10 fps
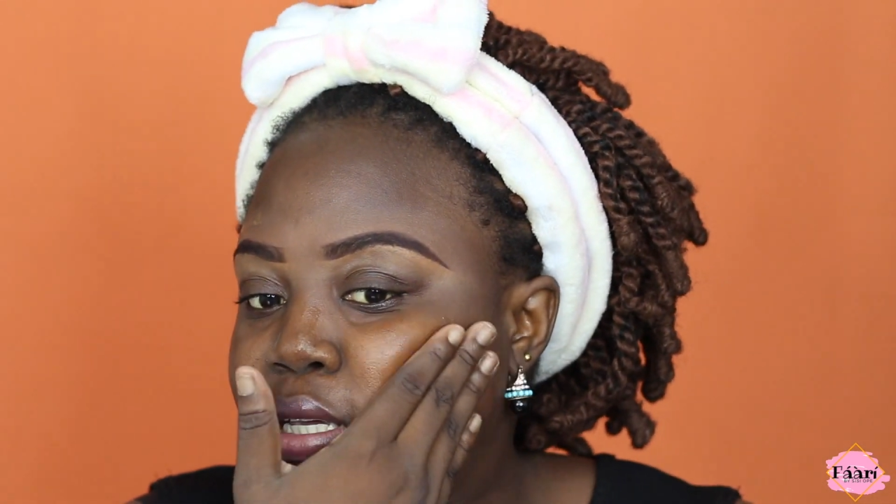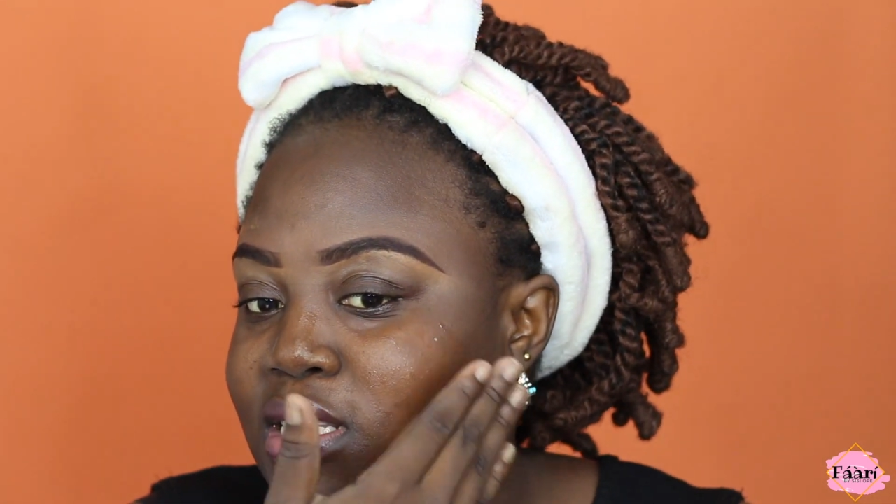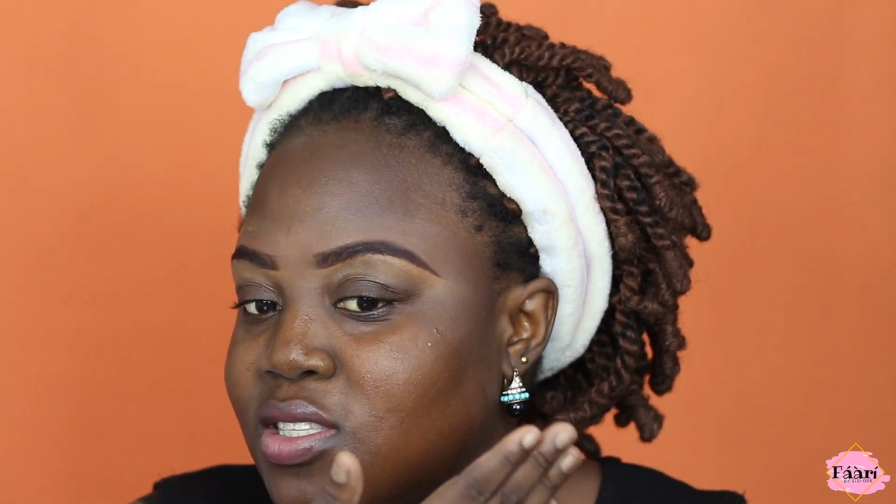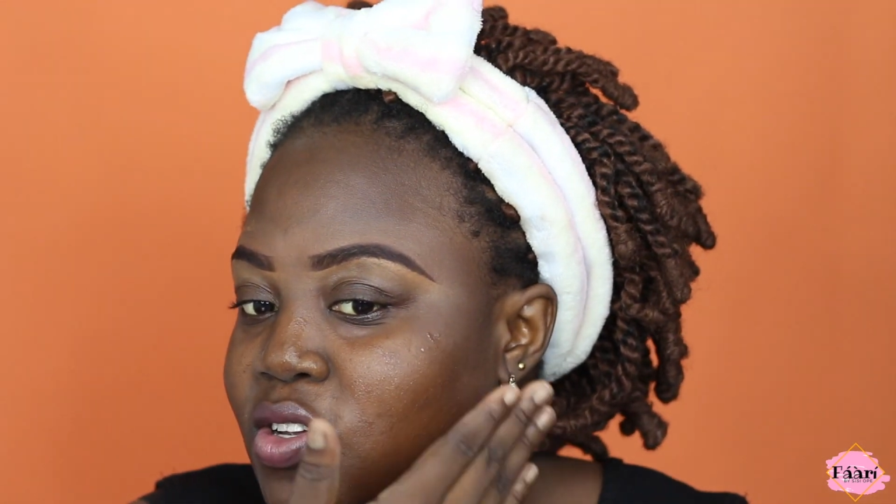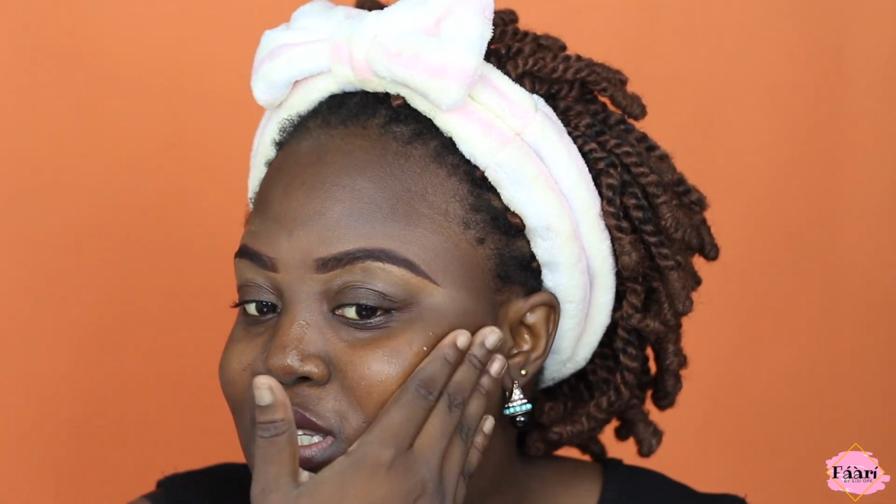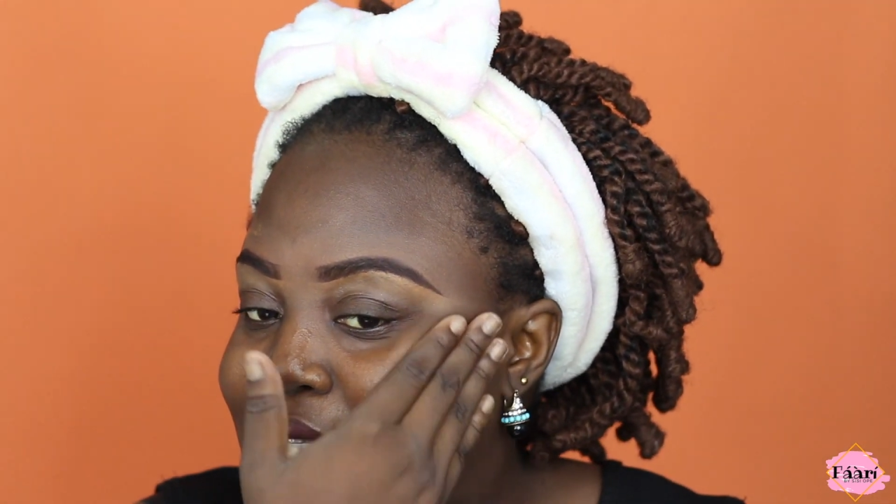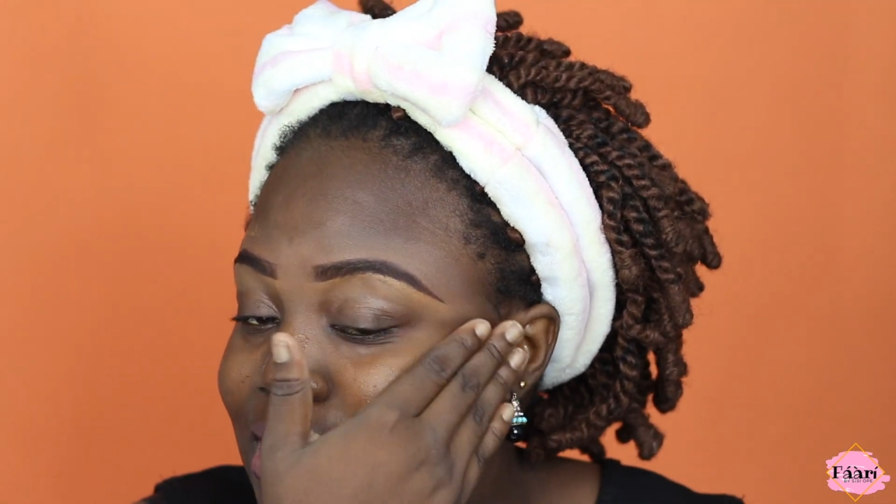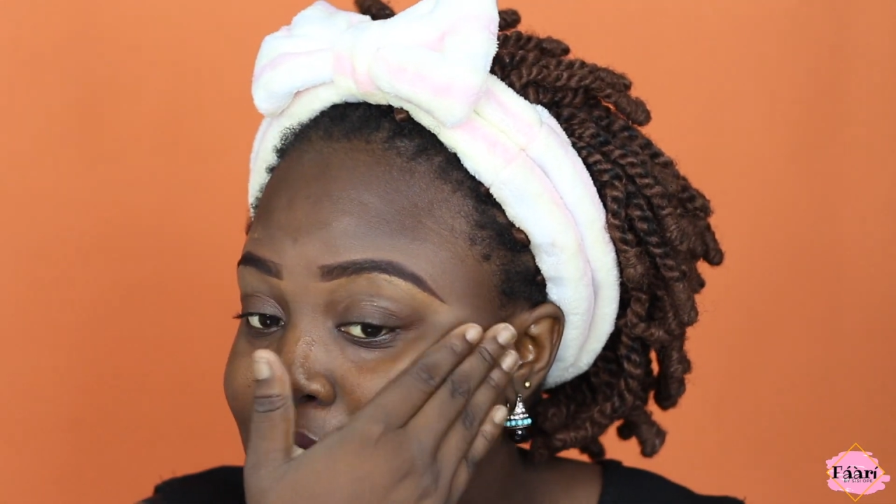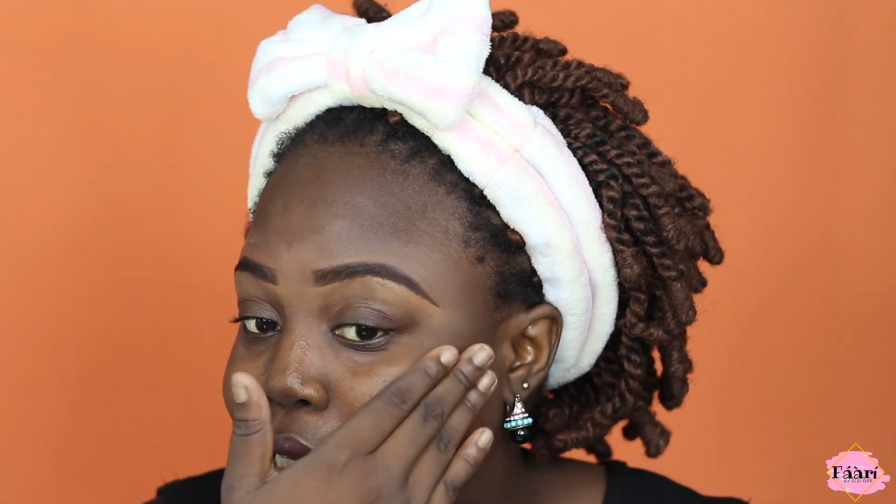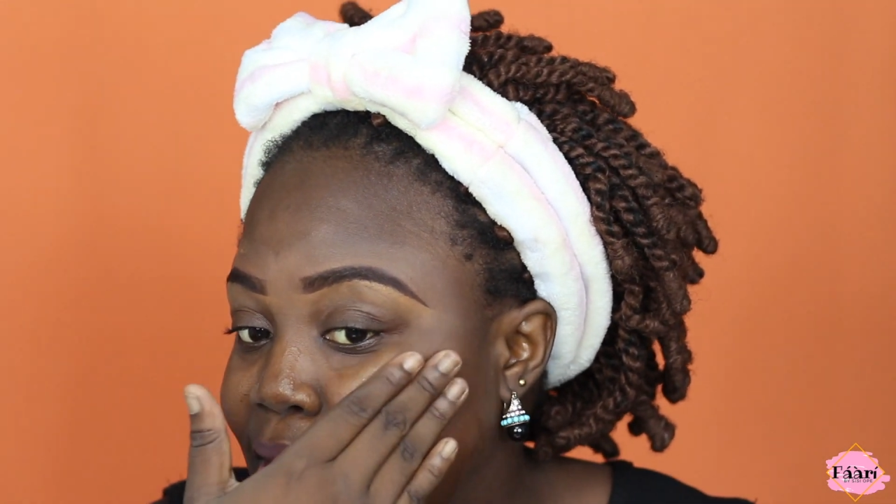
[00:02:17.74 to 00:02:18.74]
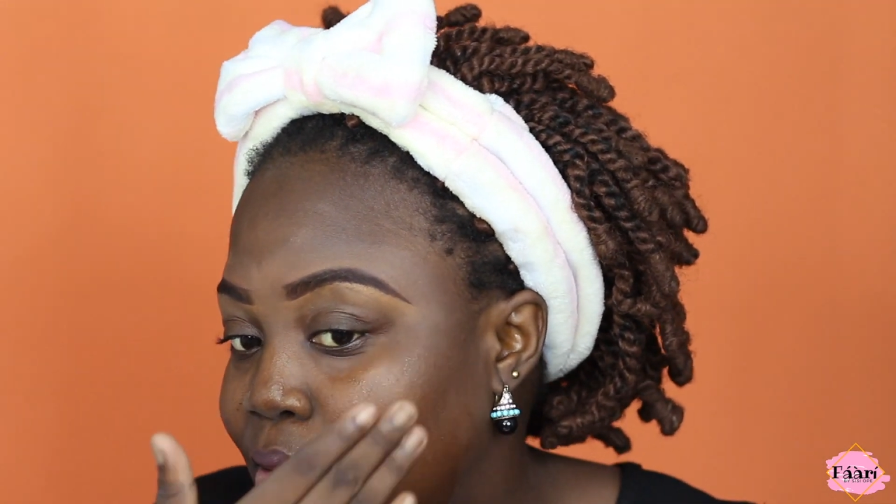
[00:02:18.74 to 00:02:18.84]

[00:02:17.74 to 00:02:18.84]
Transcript: It's not sticky,